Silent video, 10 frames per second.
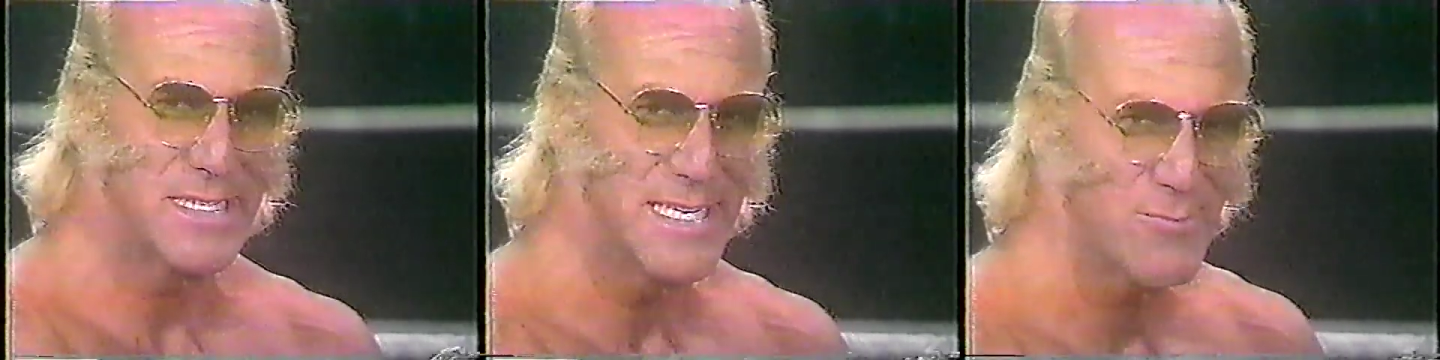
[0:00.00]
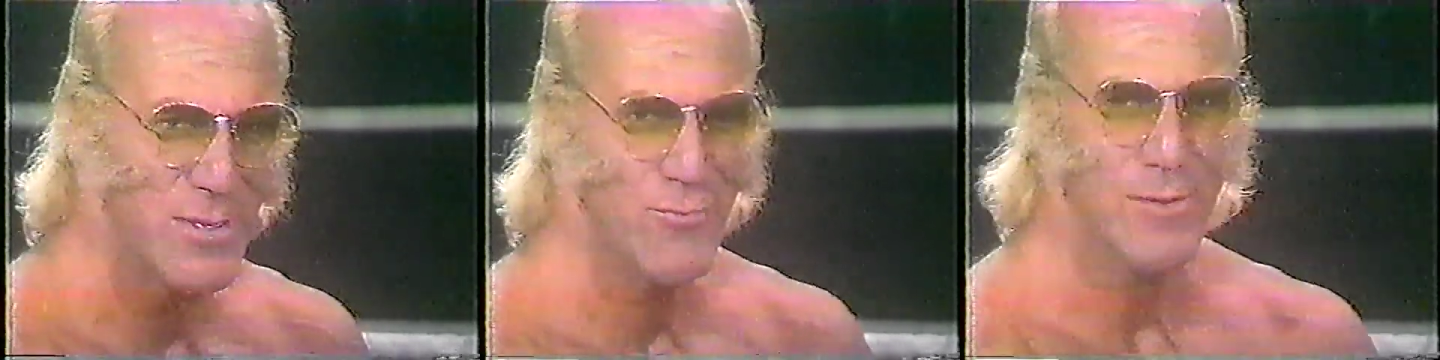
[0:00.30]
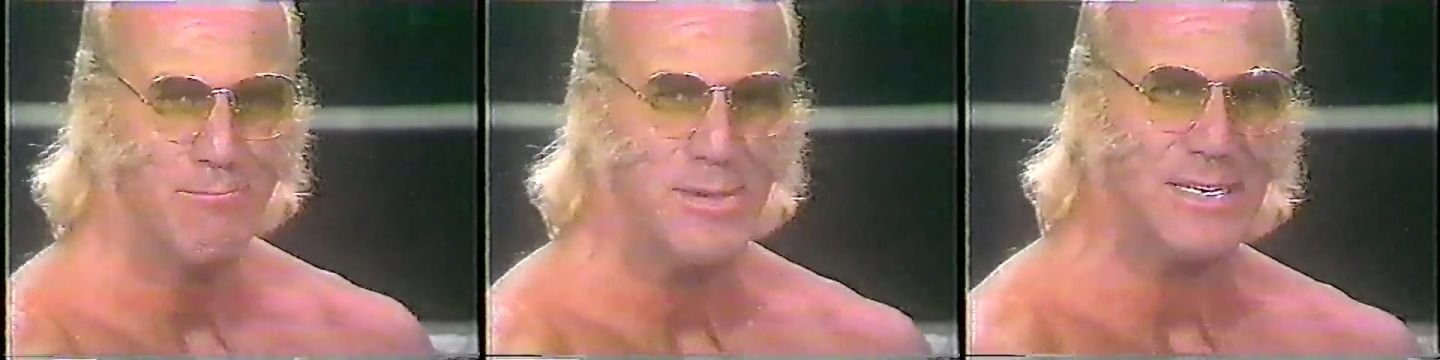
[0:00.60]
since we will
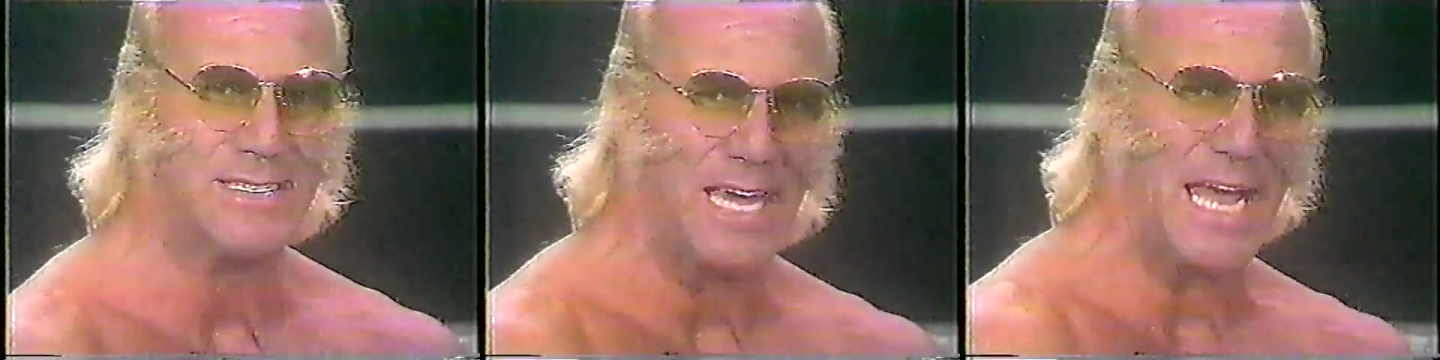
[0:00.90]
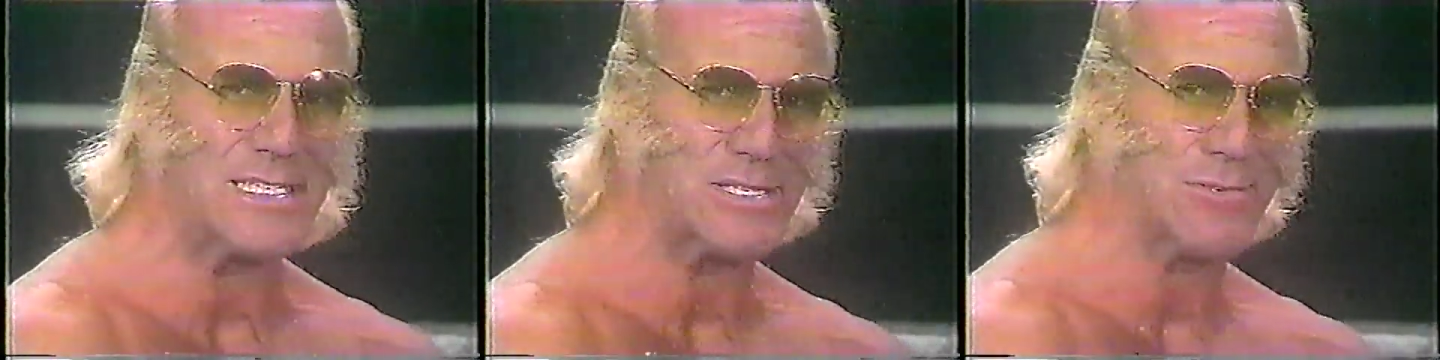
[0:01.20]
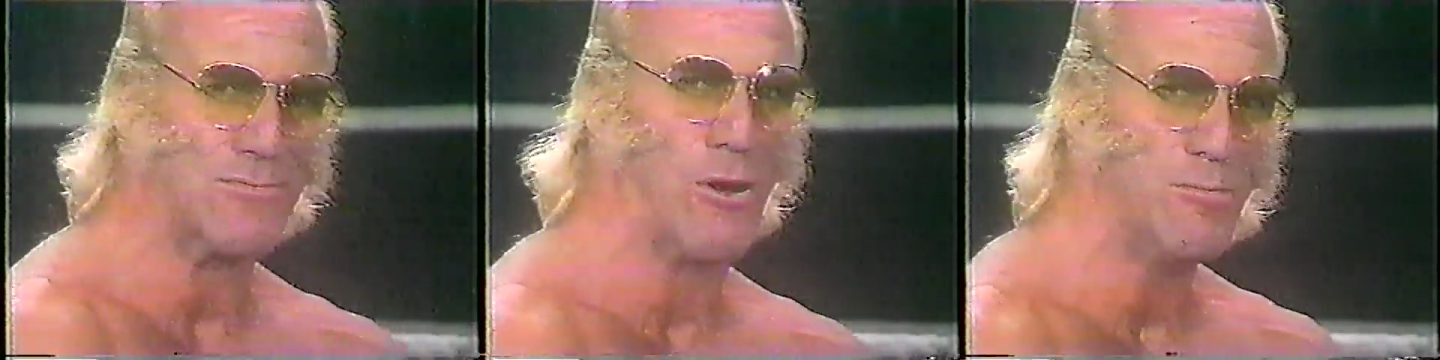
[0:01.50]
be attached
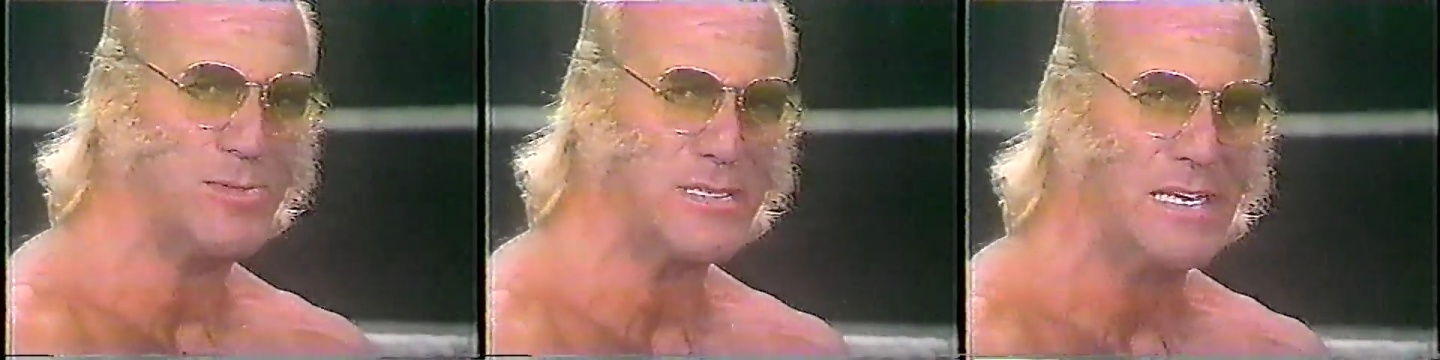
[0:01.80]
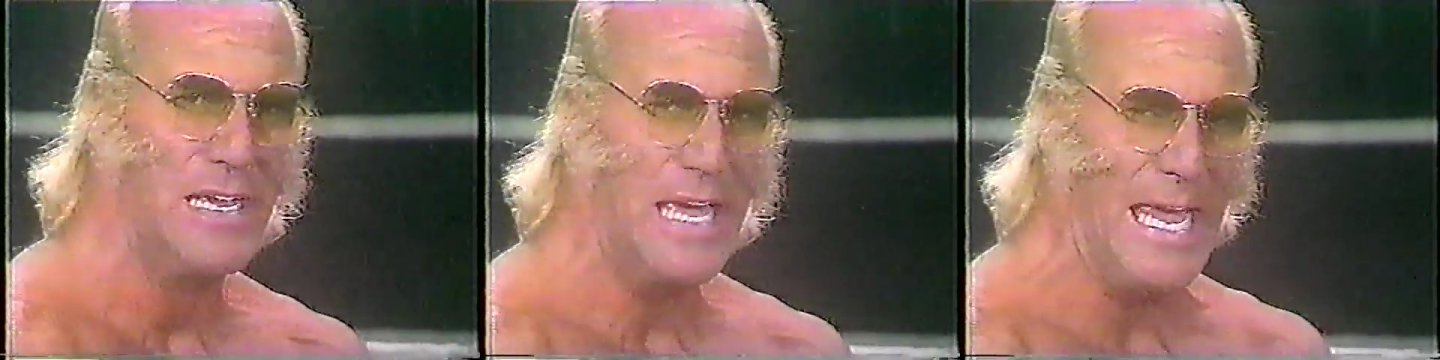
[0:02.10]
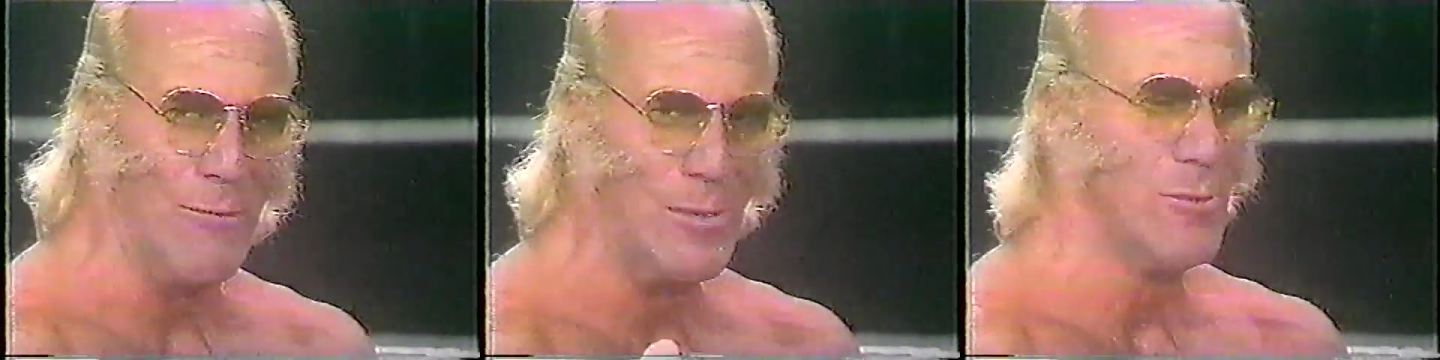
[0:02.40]
to ropes
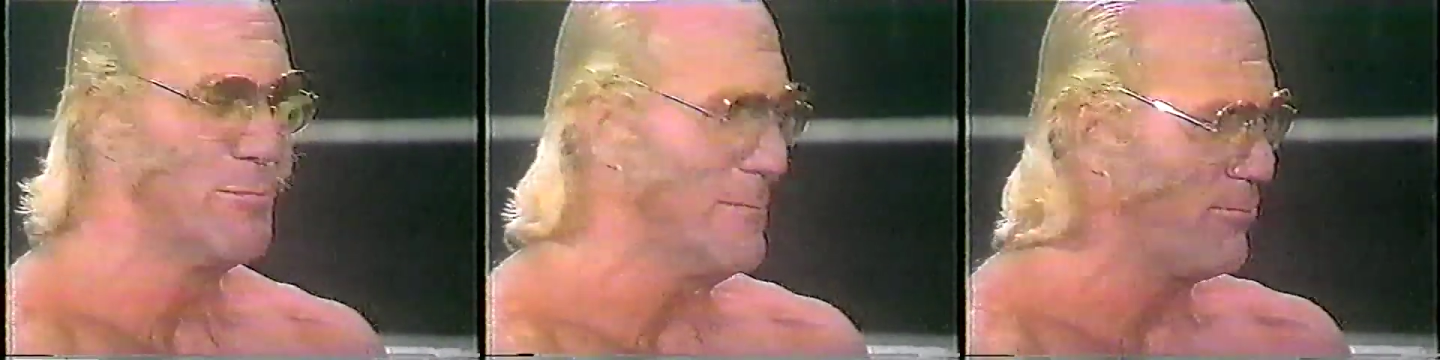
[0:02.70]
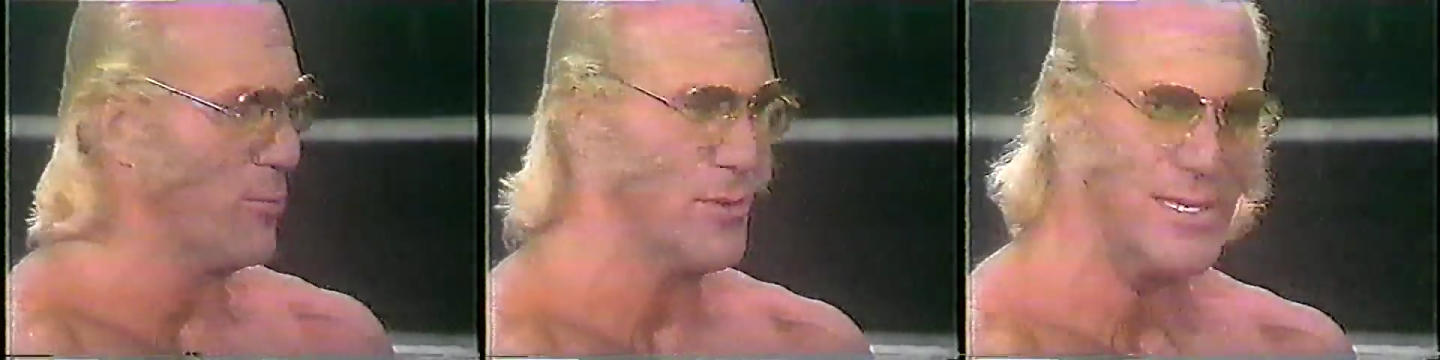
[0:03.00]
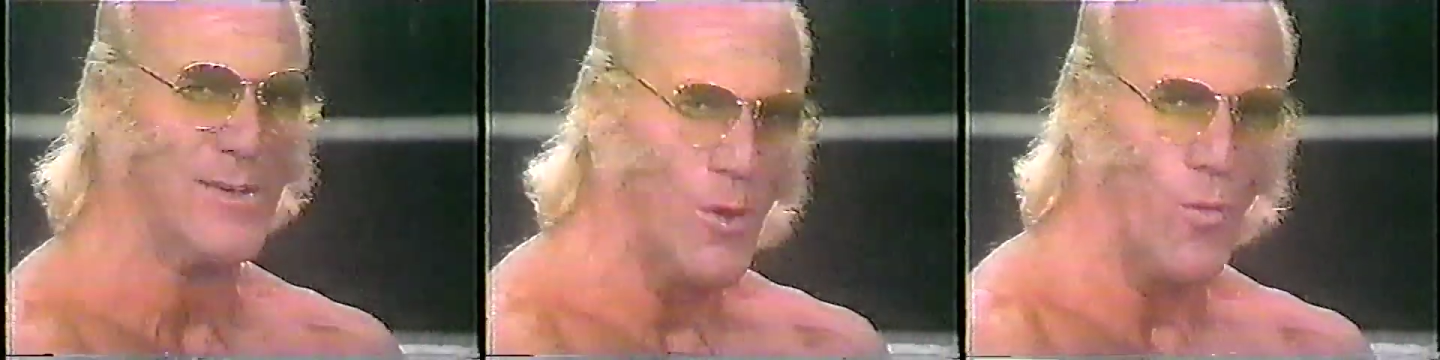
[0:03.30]
and we will be
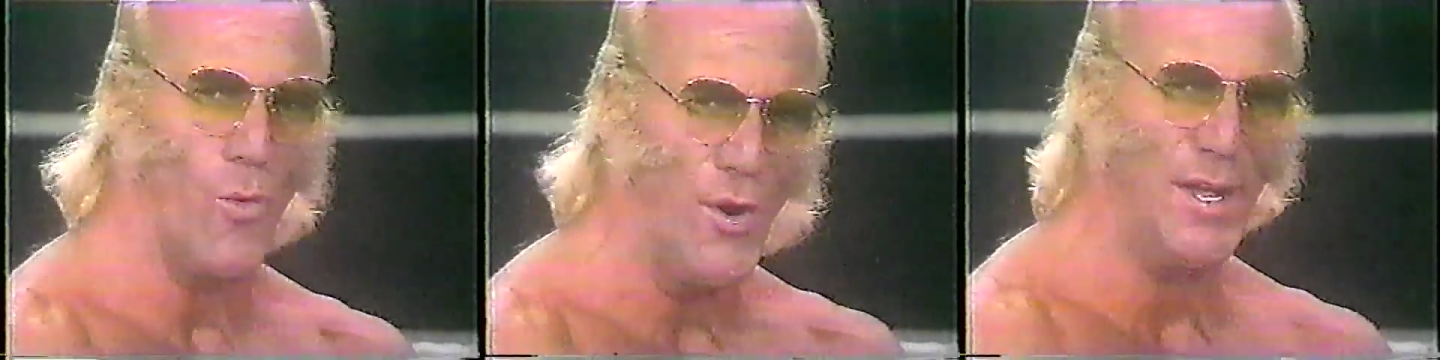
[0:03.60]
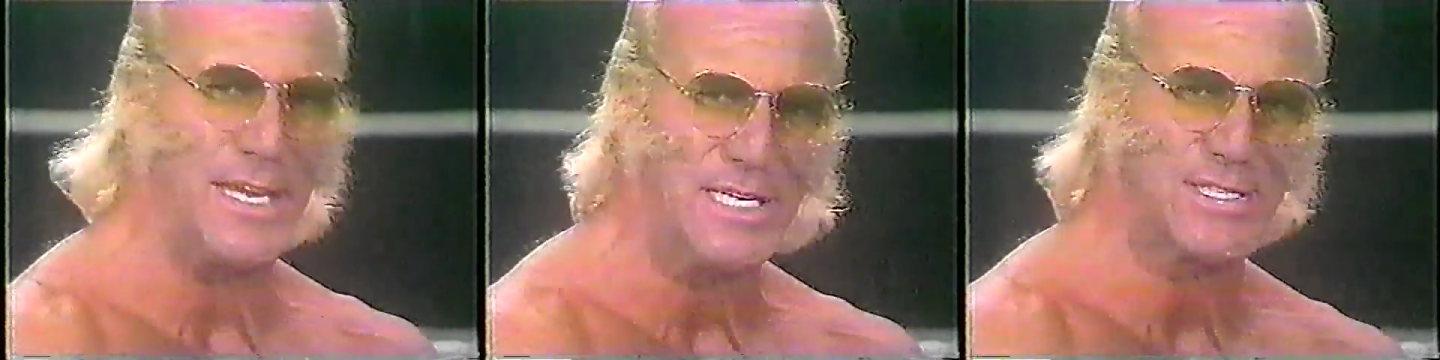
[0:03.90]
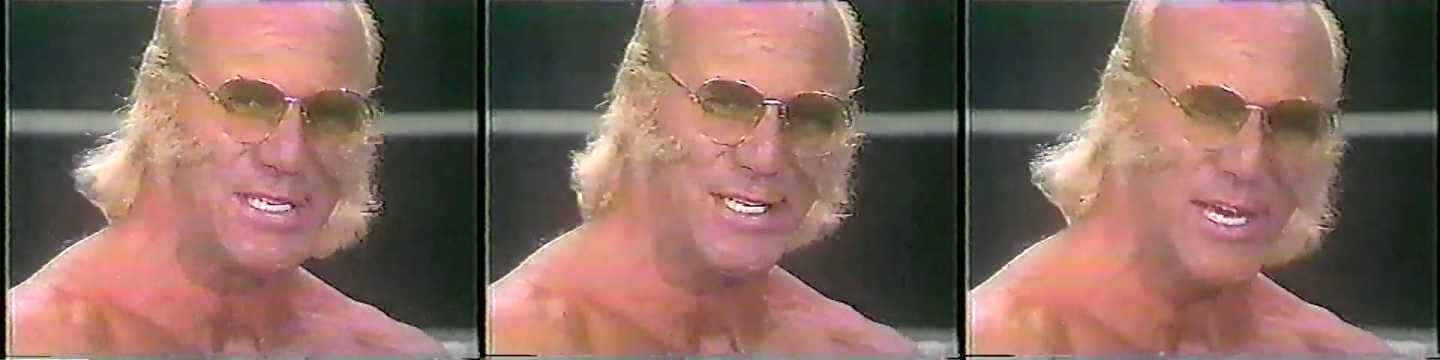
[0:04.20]
pulling one against
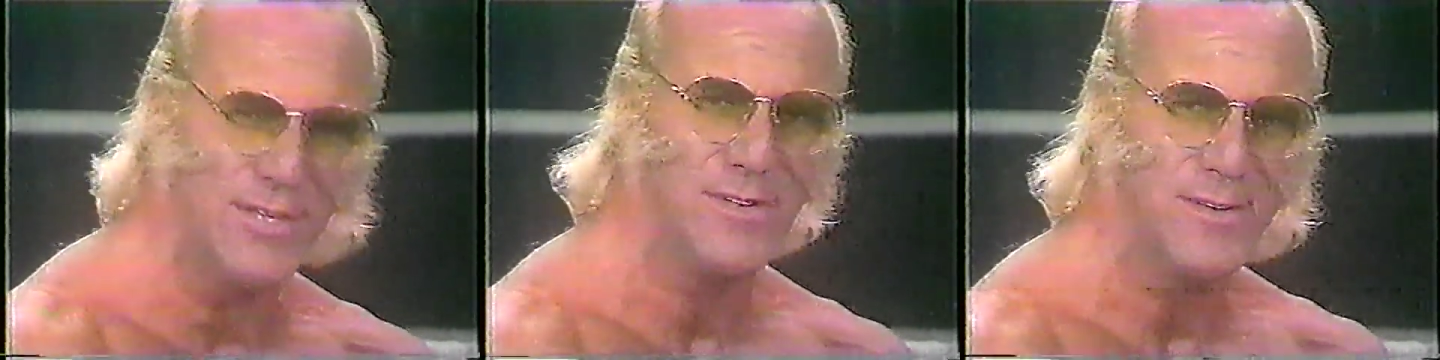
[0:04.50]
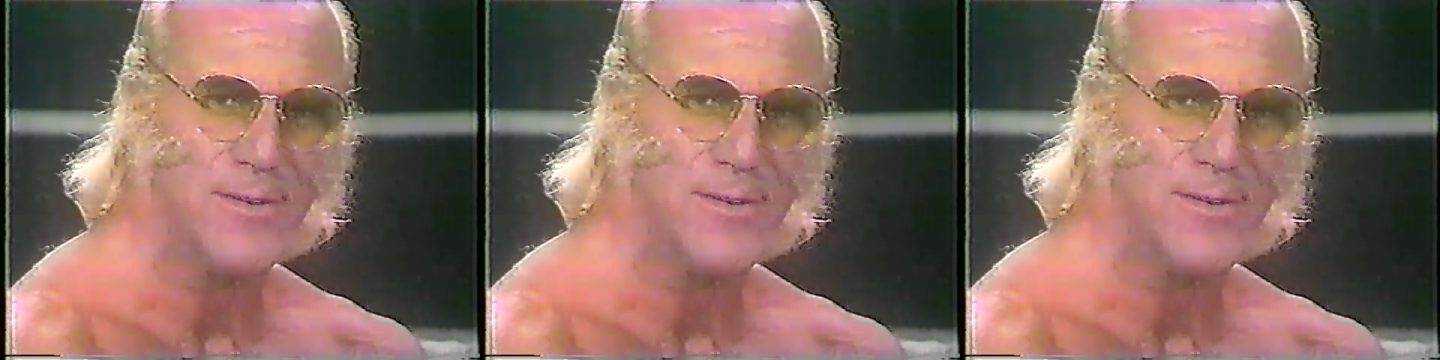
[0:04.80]
another.